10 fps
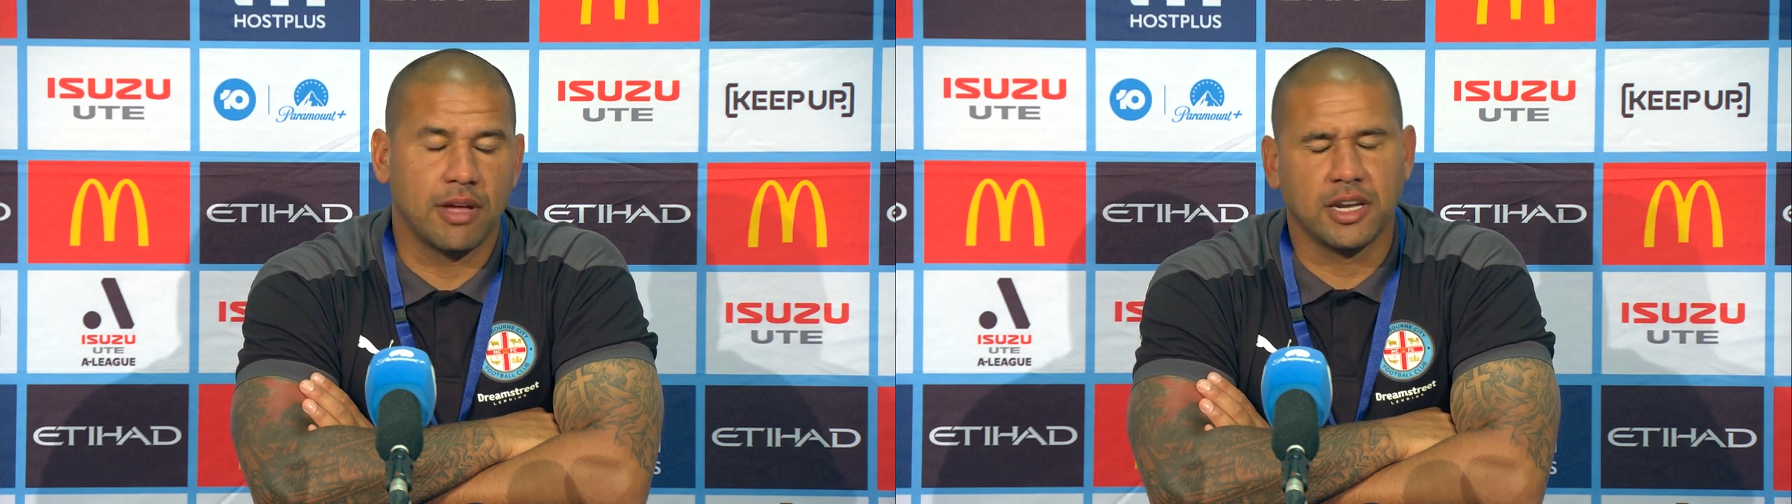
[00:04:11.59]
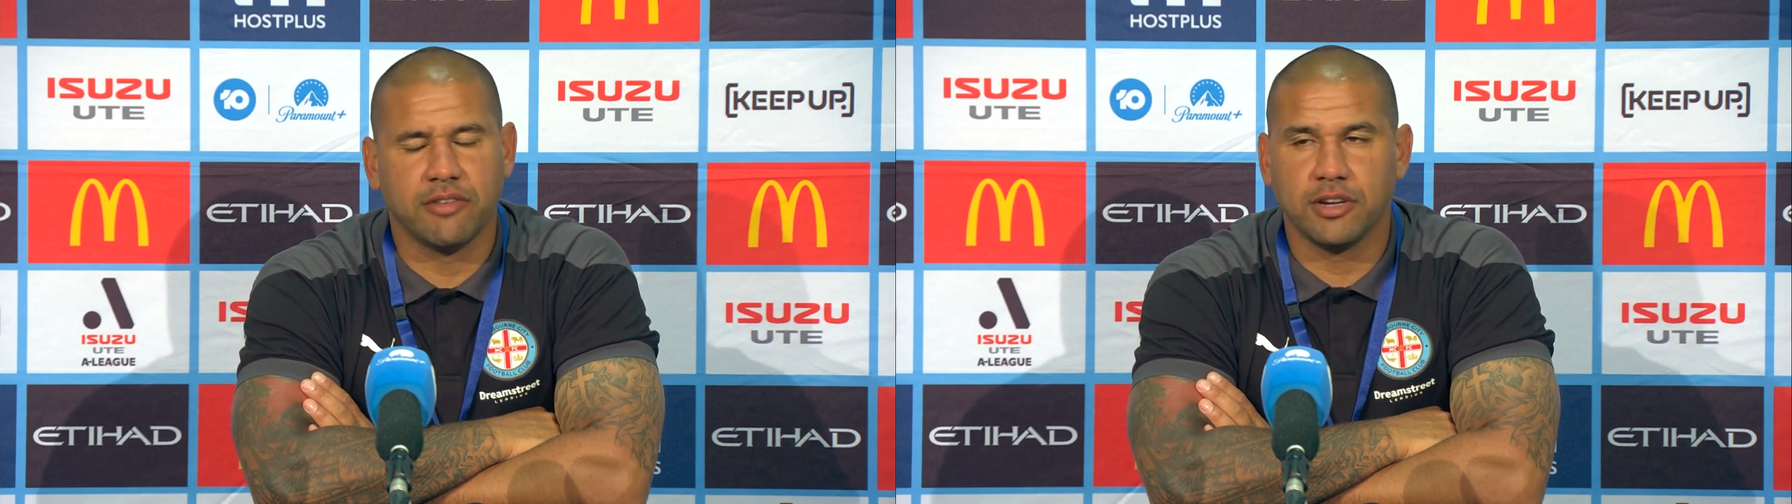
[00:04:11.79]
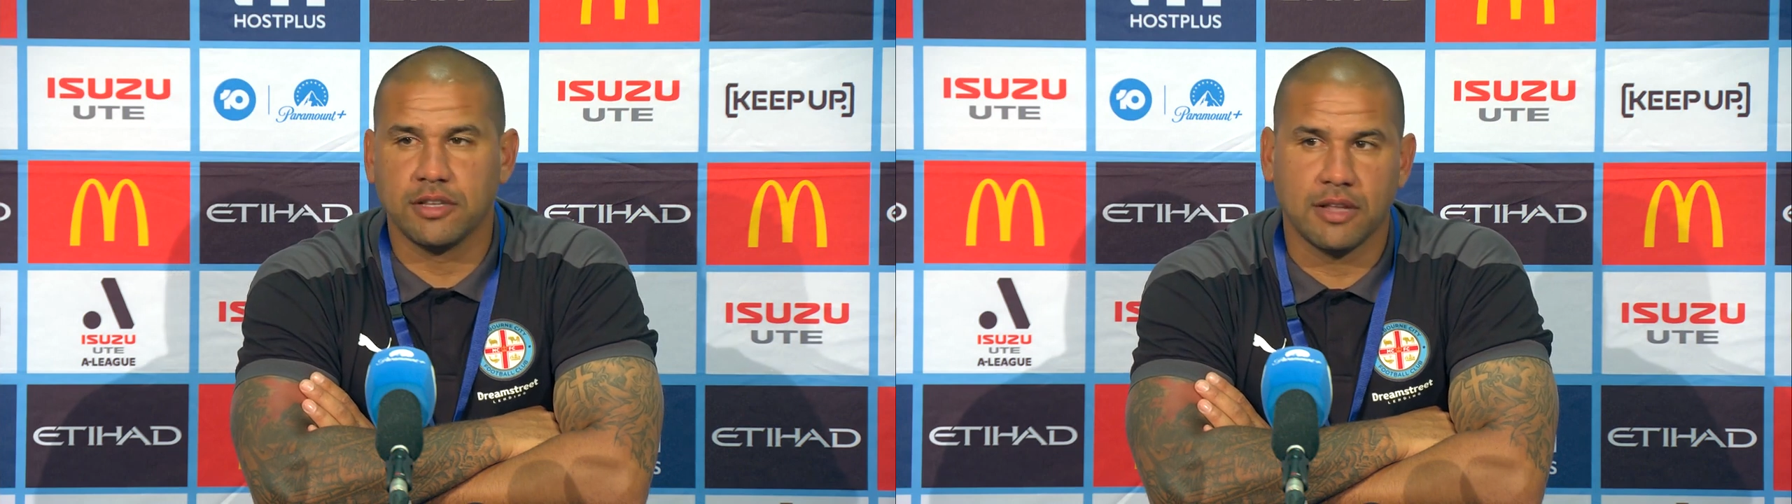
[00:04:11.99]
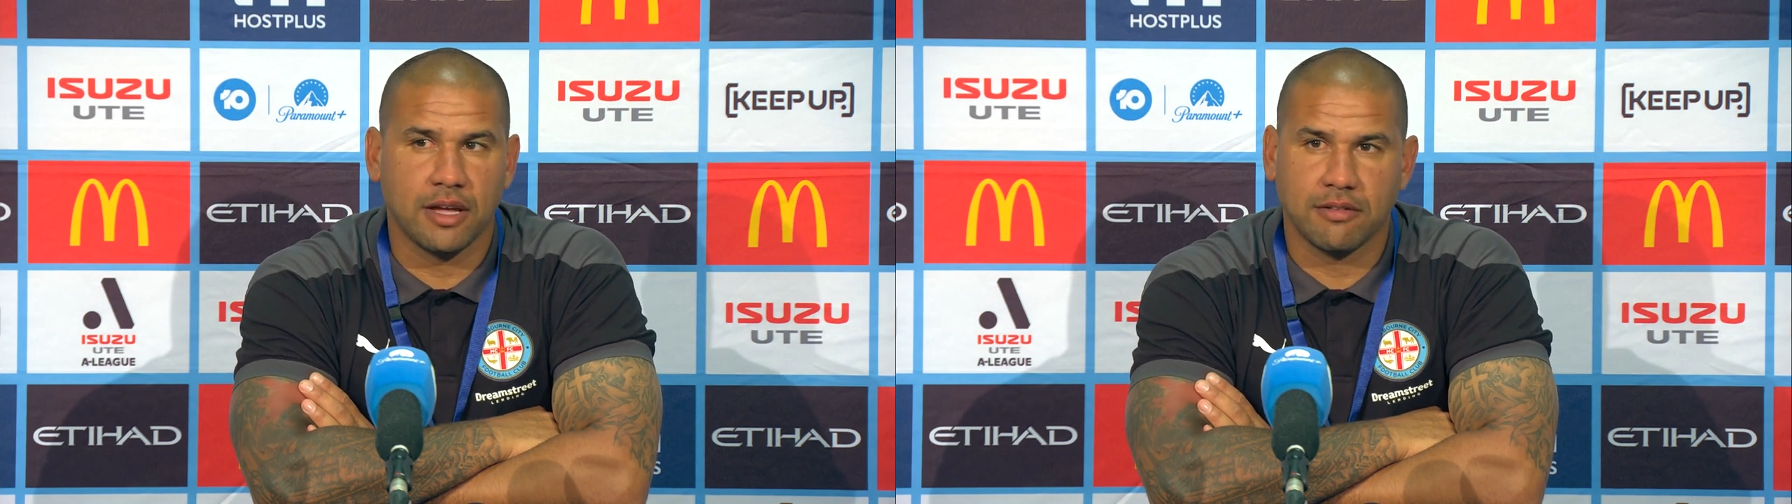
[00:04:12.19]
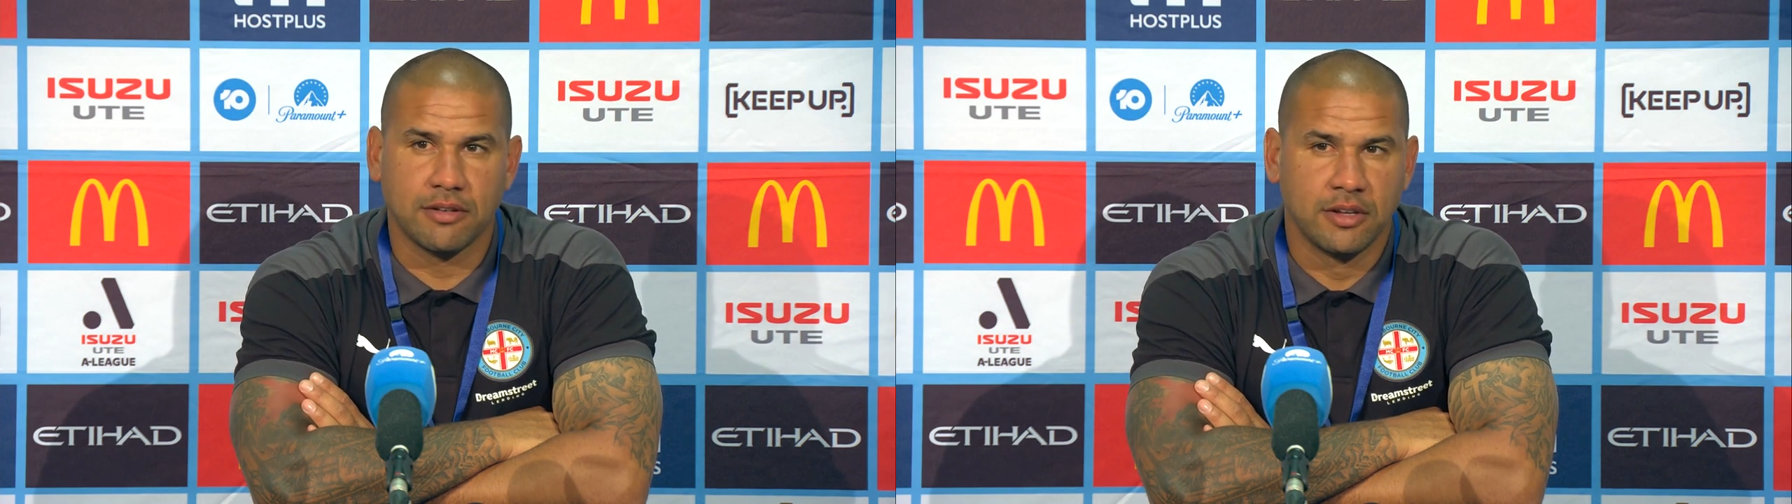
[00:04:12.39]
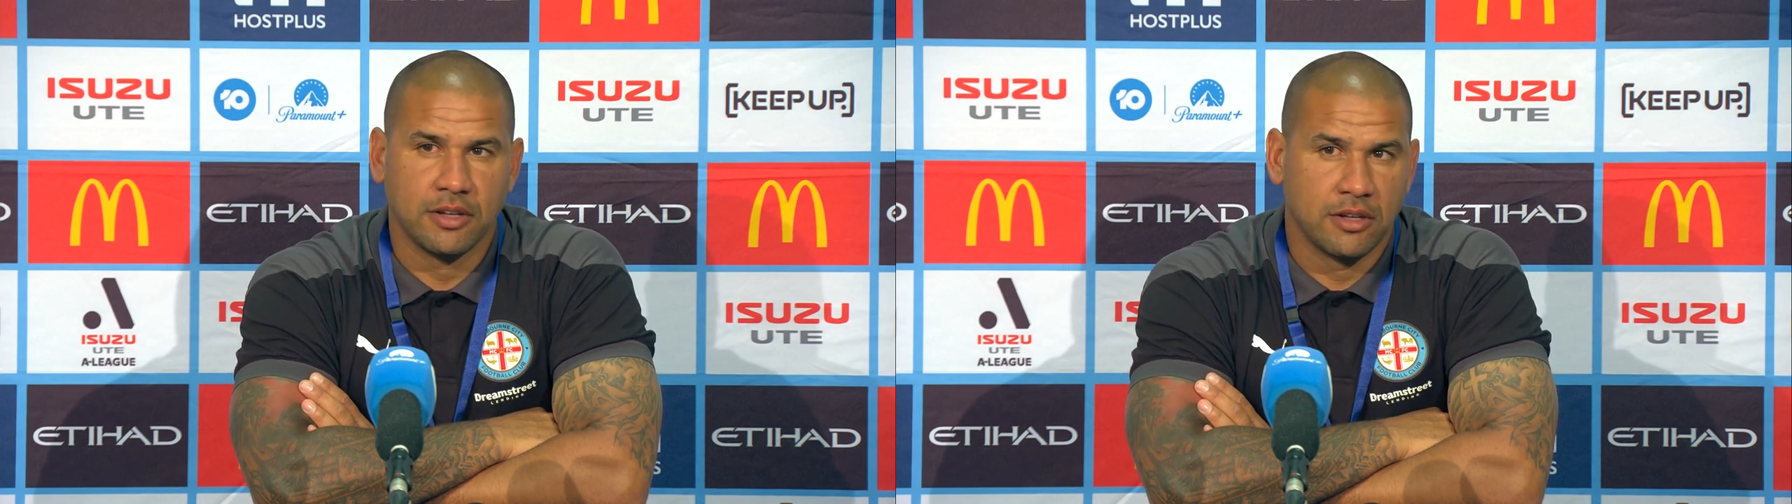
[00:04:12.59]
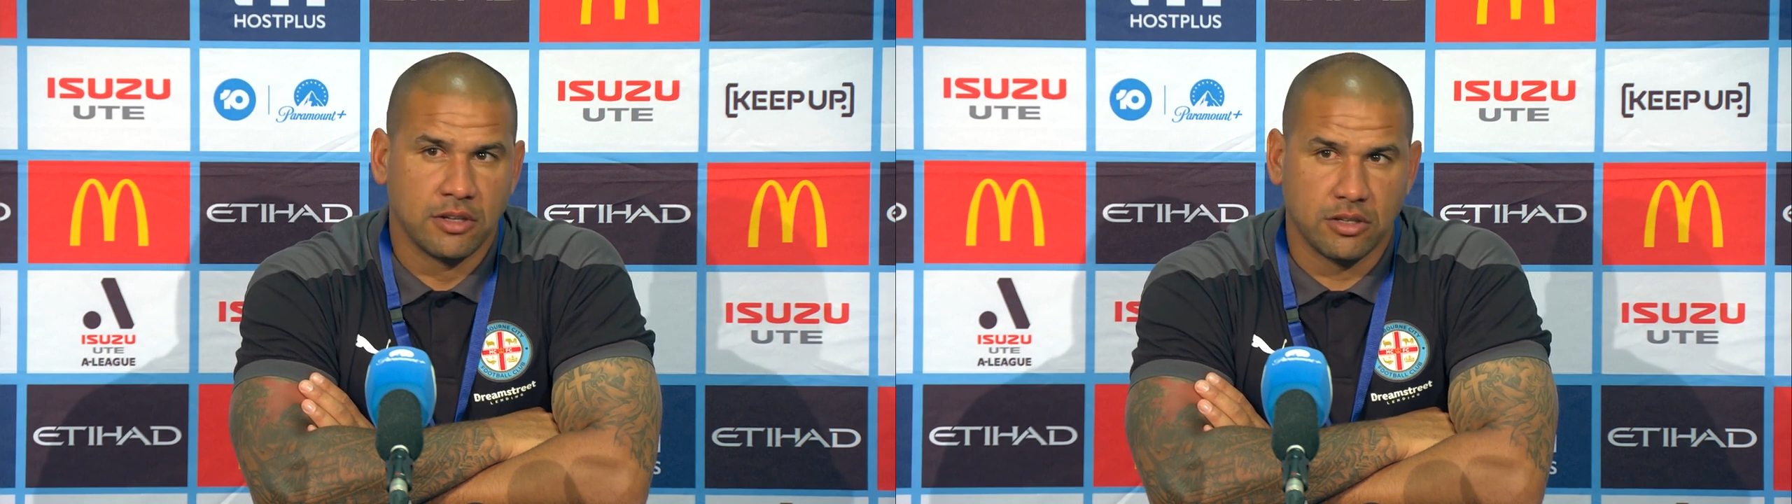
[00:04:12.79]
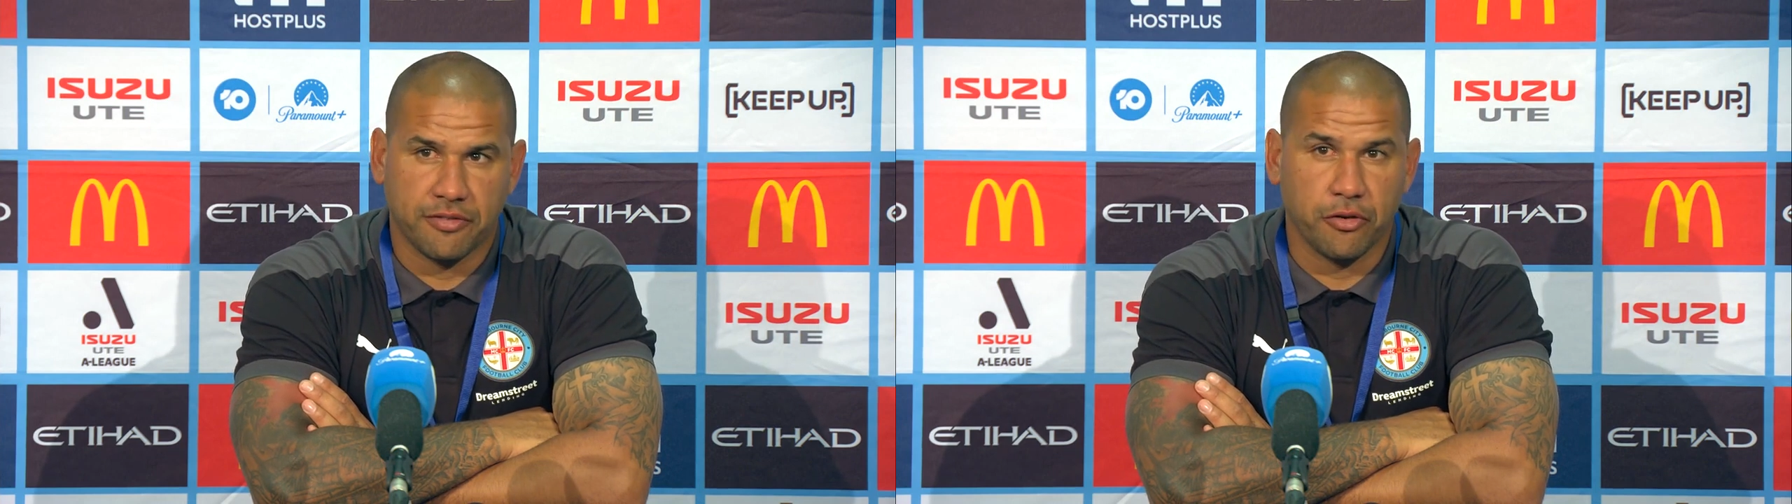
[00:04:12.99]
And even in that,
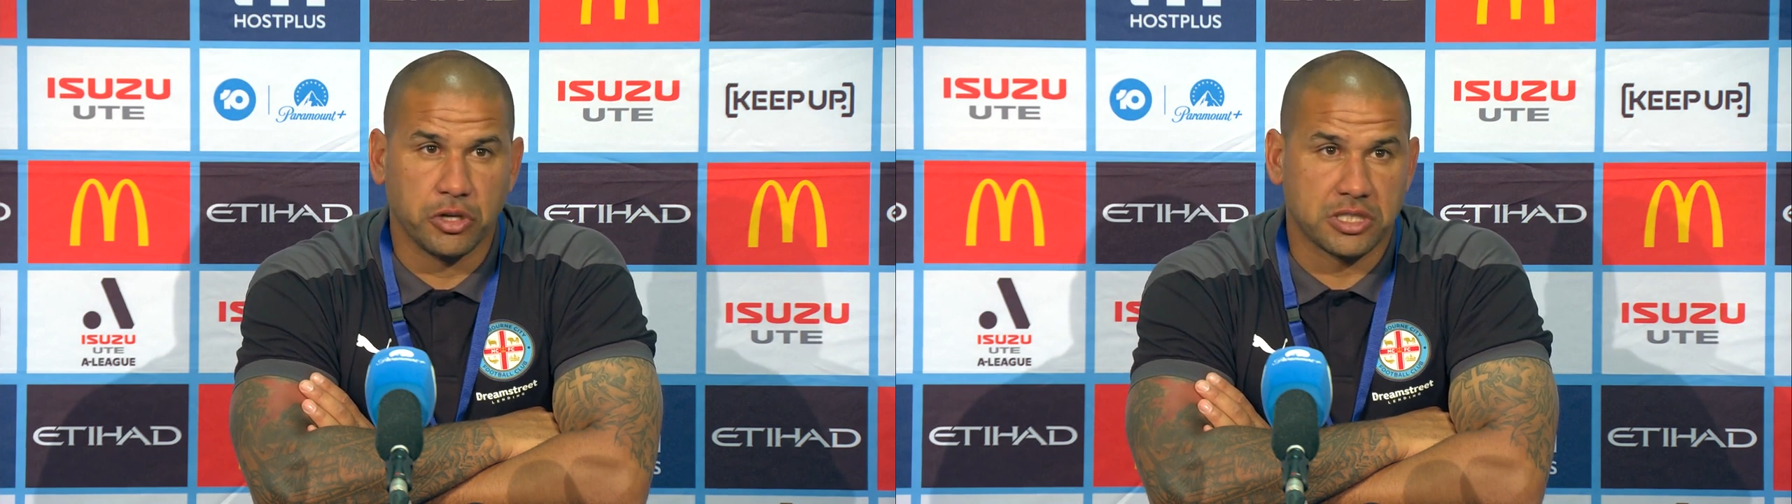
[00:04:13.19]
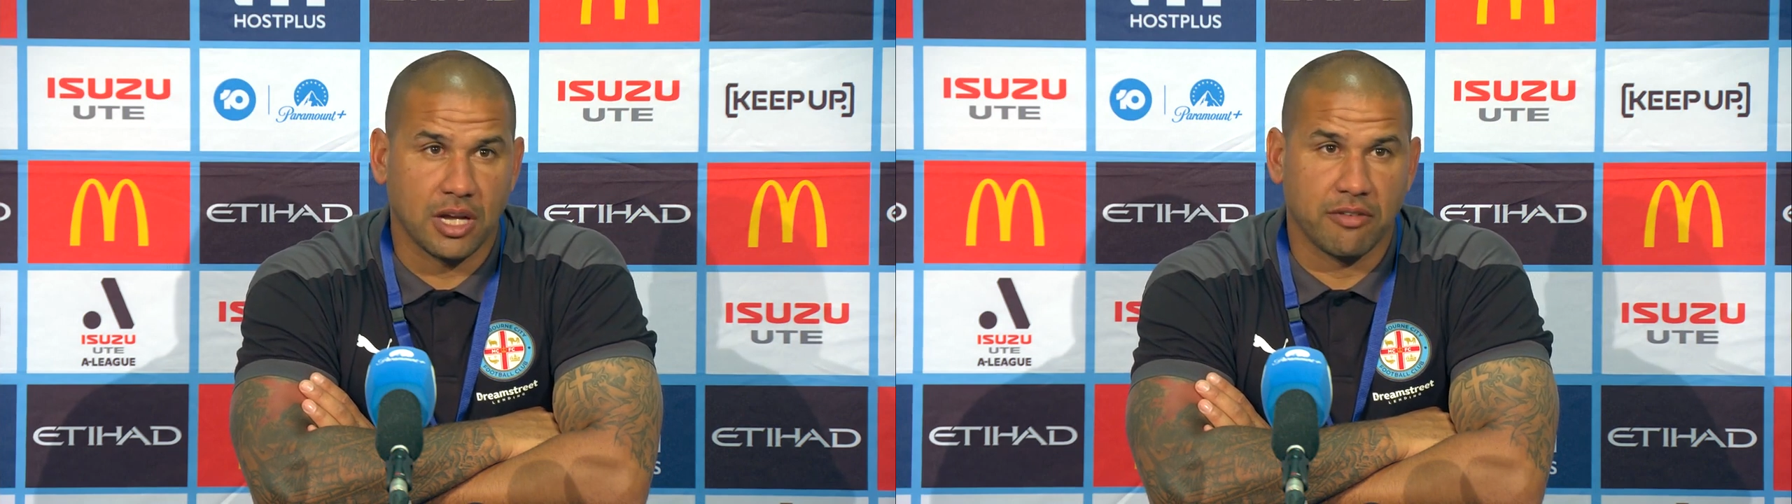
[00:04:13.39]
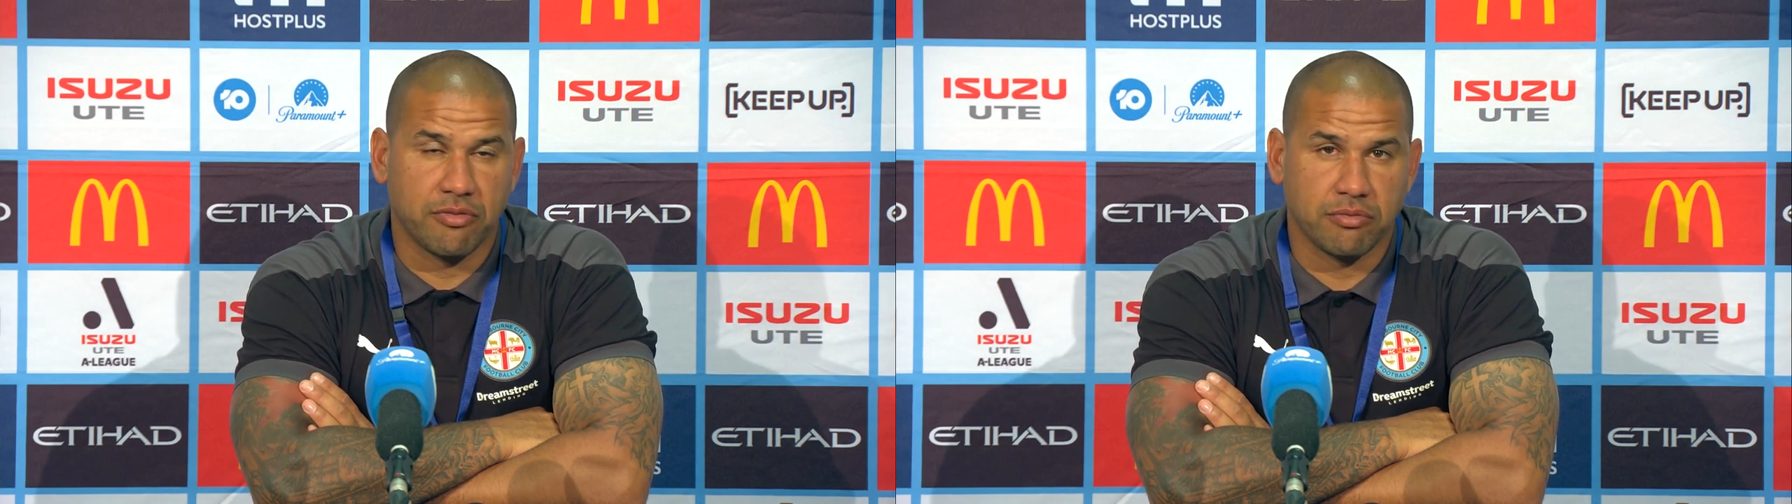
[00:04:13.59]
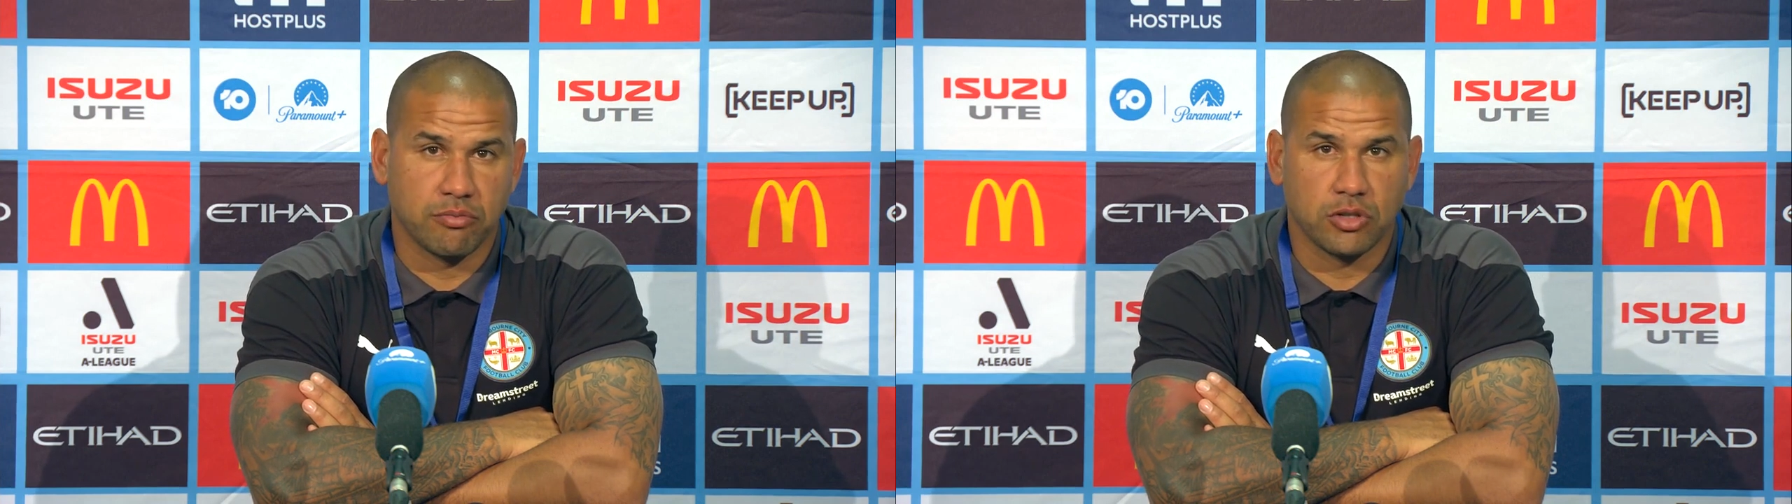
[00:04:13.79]
in the first half,